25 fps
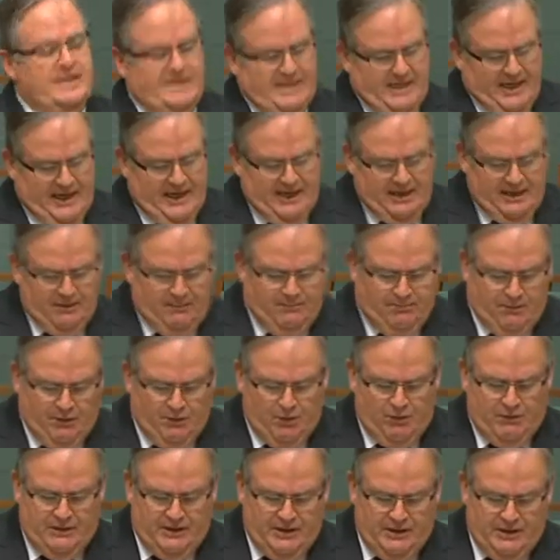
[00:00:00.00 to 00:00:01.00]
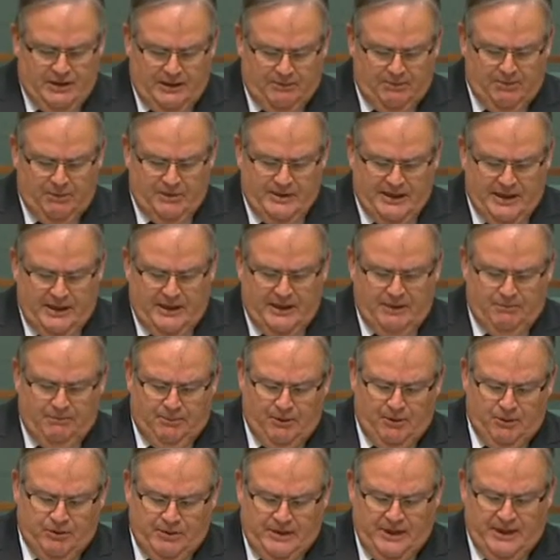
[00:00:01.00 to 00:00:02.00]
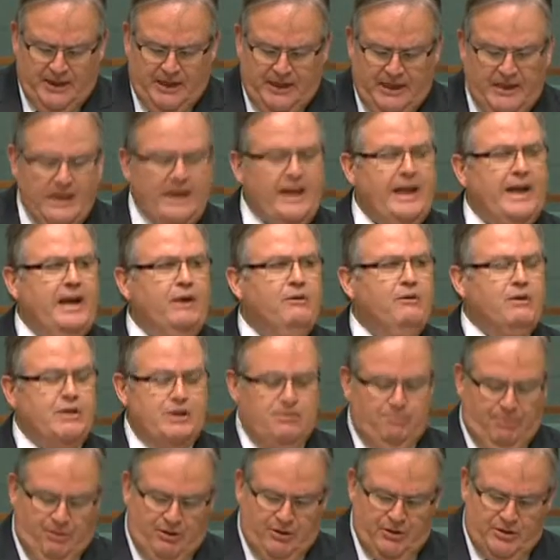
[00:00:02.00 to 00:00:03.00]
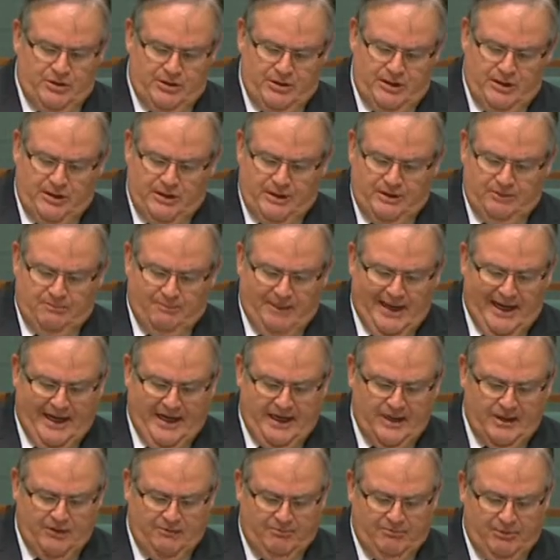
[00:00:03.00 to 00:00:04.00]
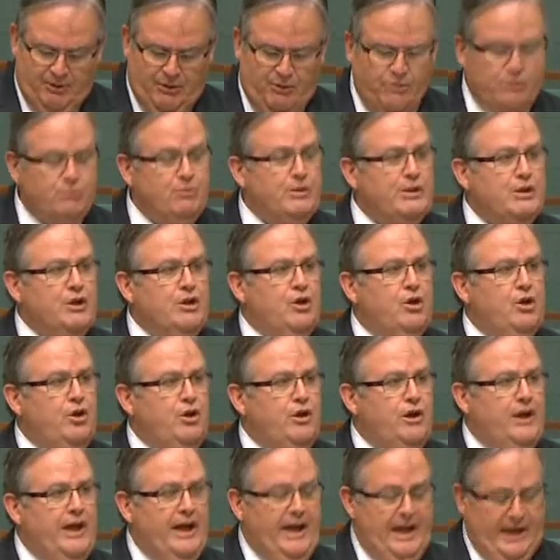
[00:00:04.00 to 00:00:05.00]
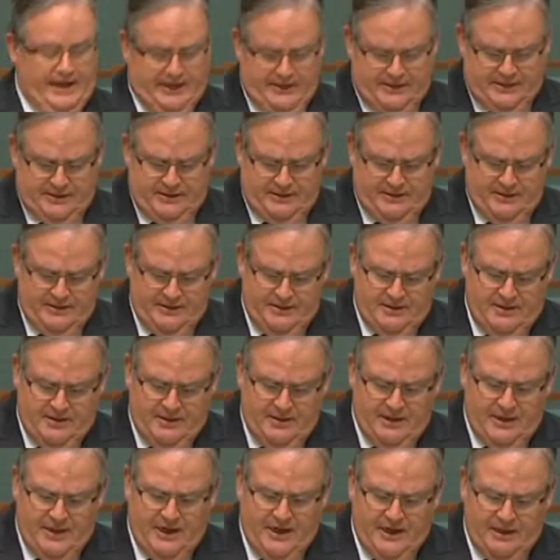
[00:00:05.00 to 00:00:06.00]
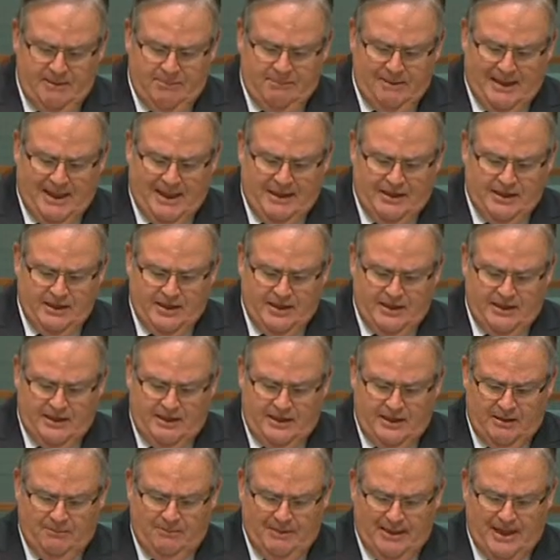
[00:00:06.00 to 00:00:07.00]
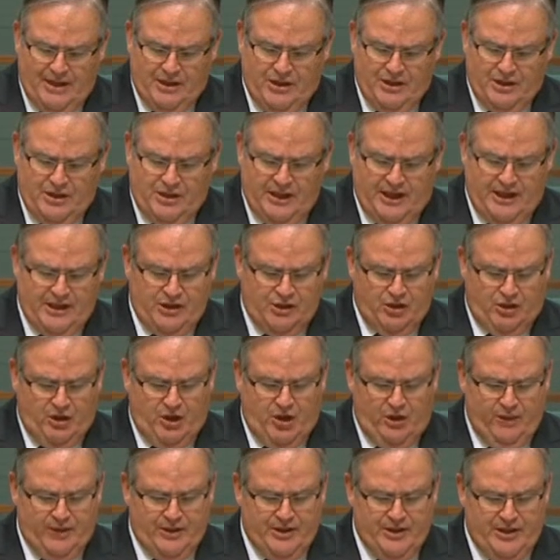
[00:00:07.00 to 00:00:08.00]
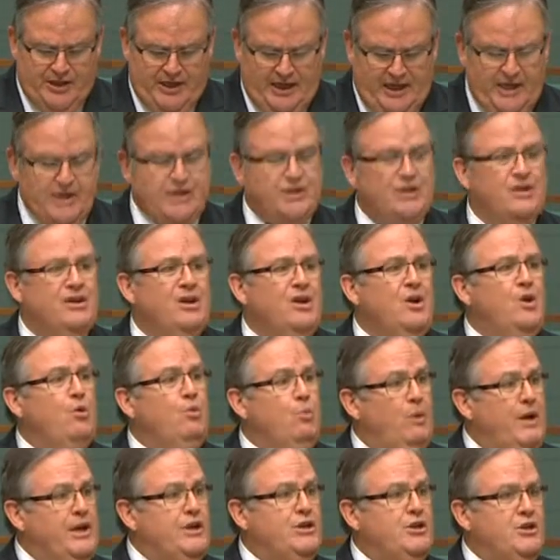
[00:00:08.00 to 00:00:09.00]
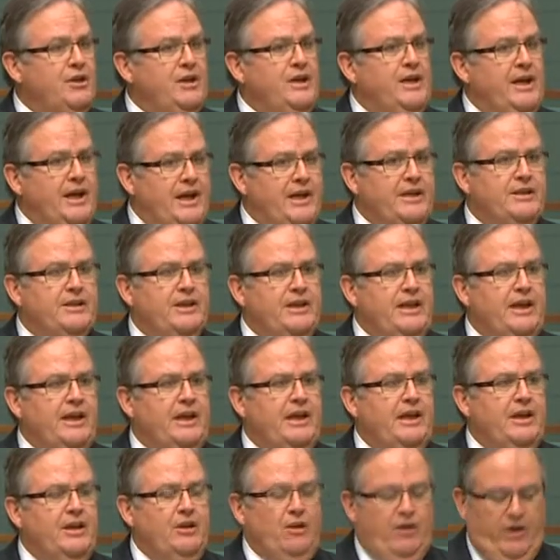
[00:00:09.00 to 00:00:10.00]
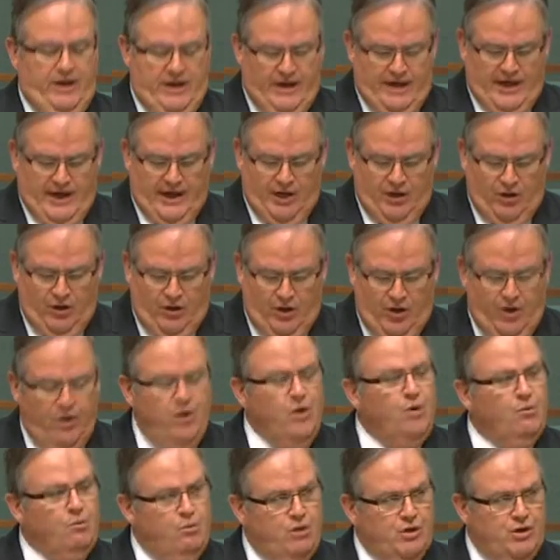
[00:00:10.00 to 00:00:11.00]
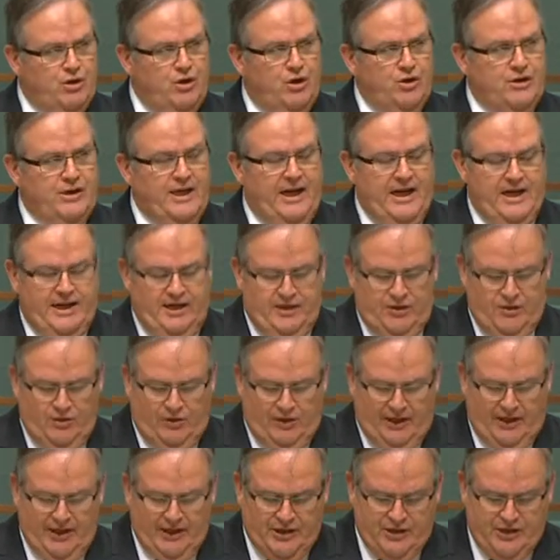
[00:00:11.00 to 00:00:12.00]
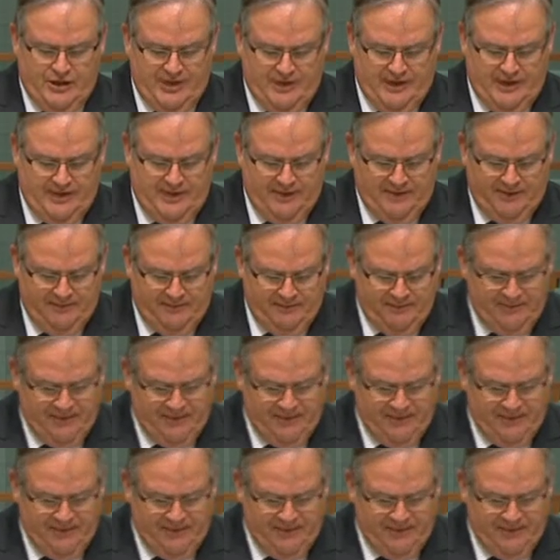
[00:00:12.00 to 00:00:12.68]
Liberal Senator Bill Teague led our response to the package of bills which included HECS in a major change to higher education, which, incidentally, in 1989 was not taken to an election either.